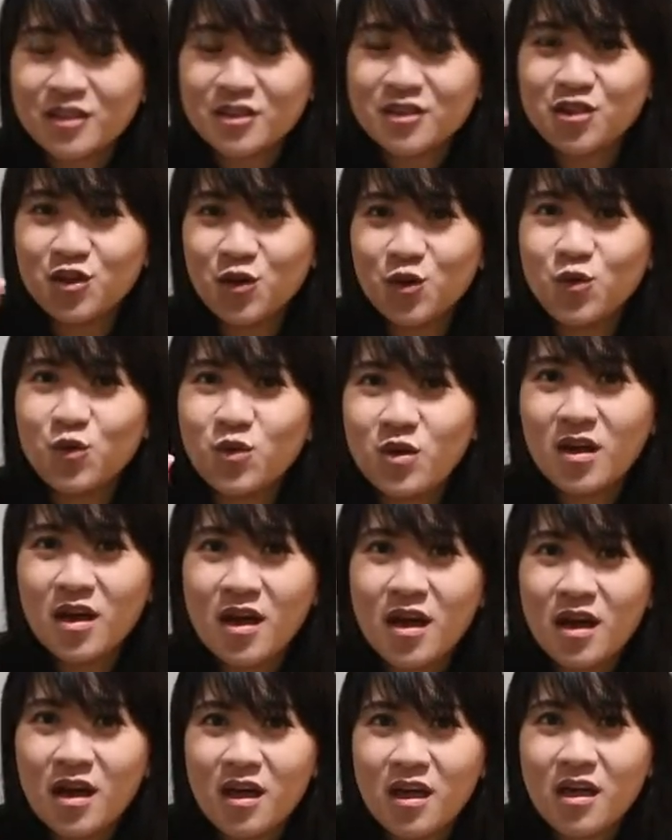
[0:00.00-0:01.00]
2
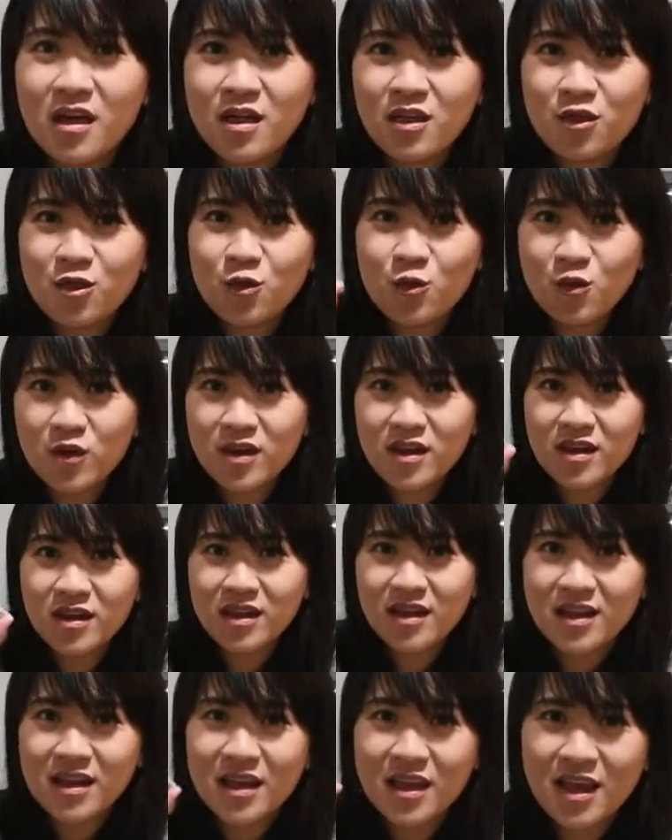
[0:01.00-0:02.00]
3
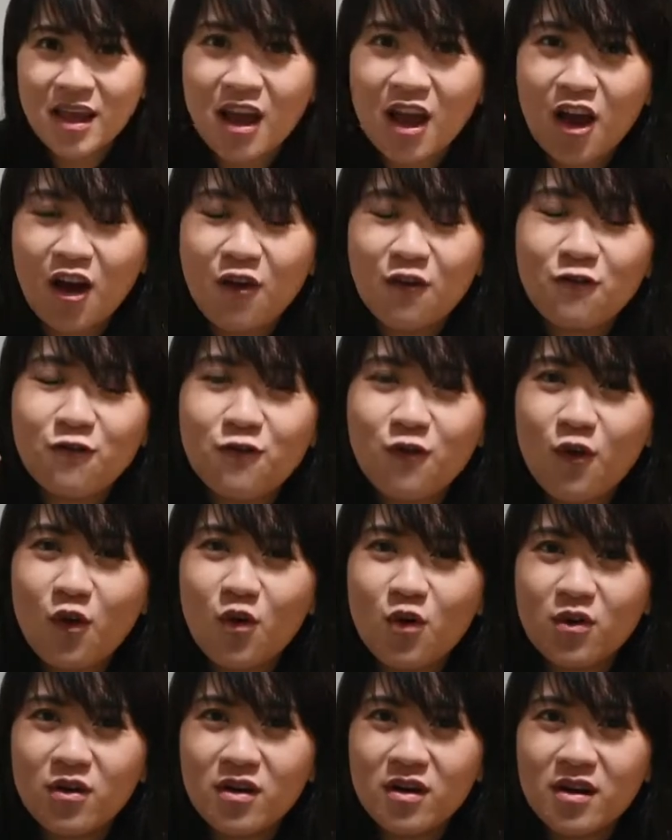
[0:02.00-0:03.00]

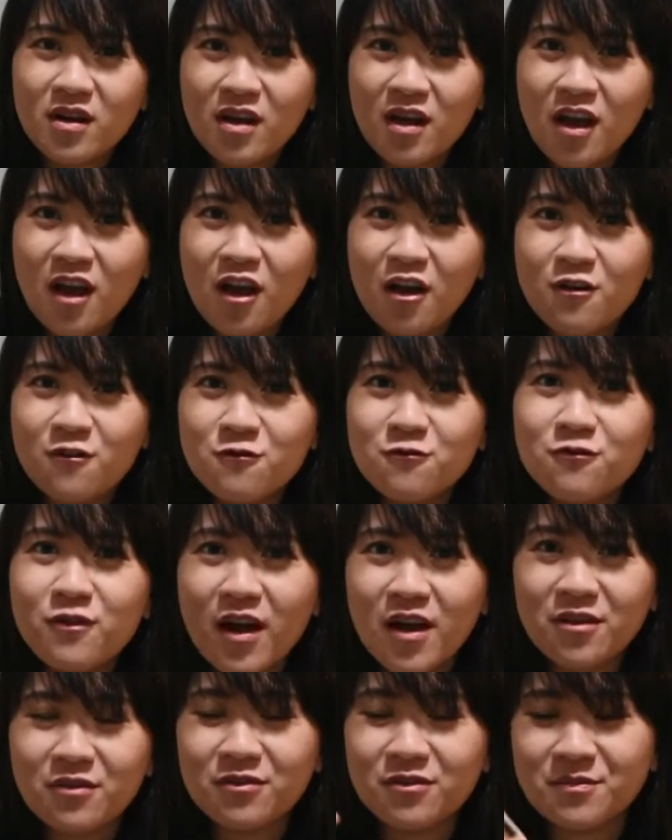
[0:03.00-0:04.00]
4
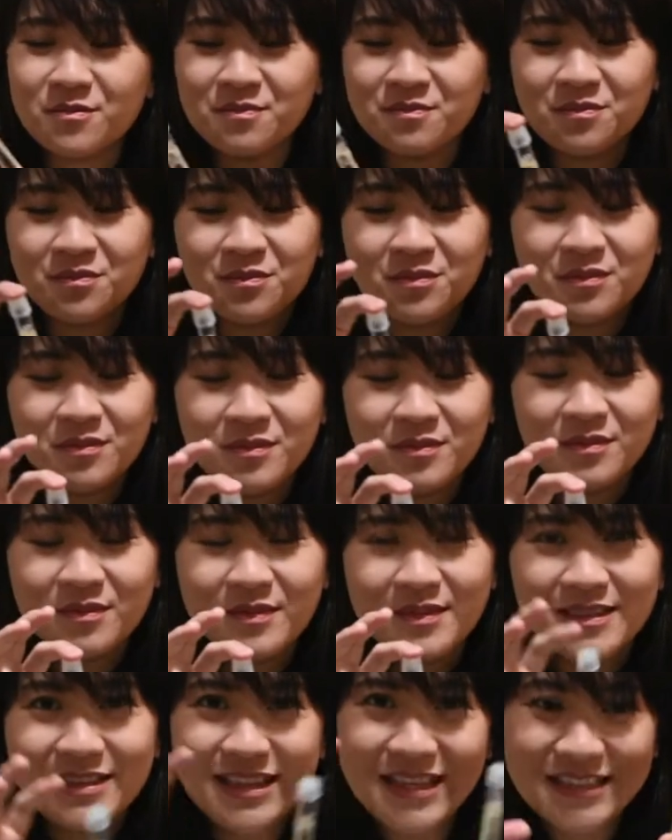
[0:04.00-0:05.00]
5.
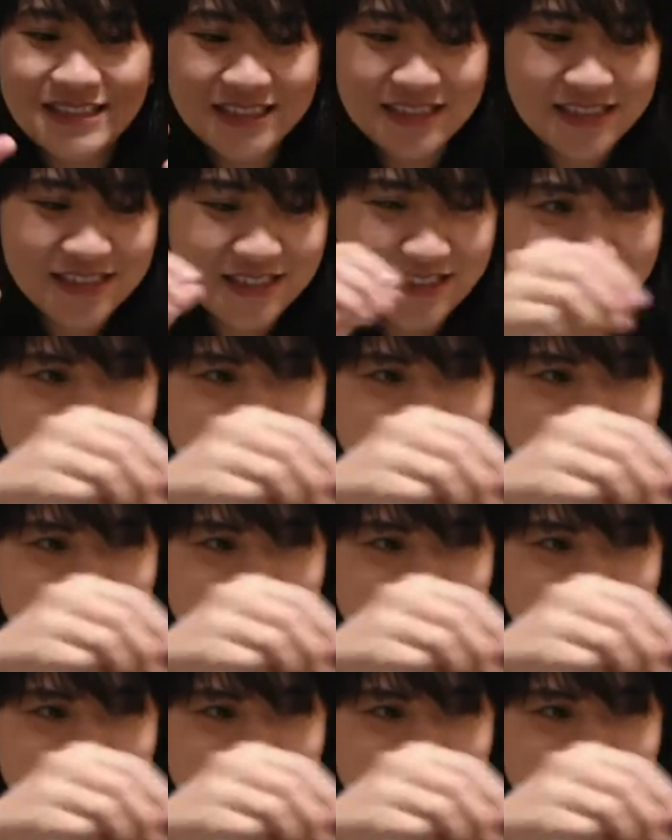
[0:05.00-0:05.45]
That's it.